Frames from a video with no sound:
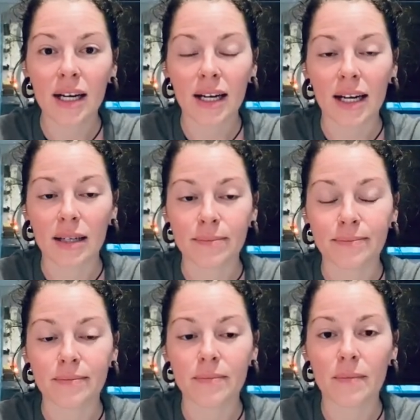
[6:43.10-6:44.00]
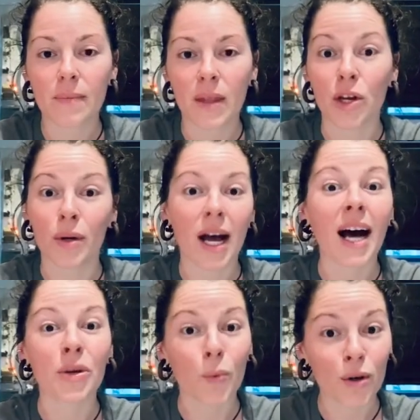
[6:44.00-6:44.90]
an
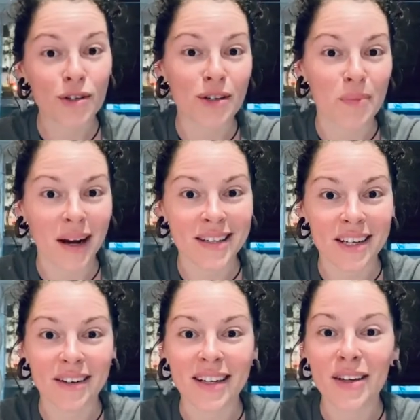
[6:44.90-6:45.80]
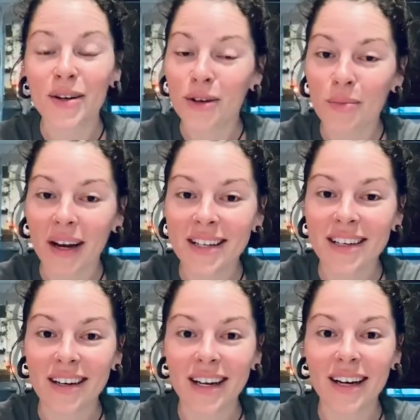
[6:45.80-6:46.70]
unwanted bacteria, not good
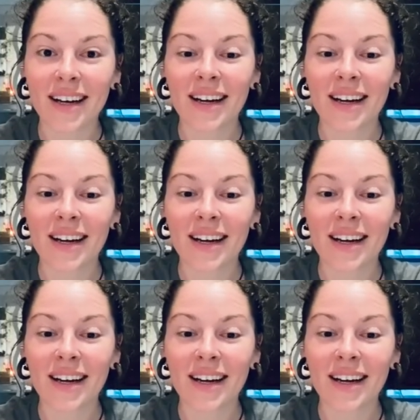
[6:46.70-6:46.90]
bacteria.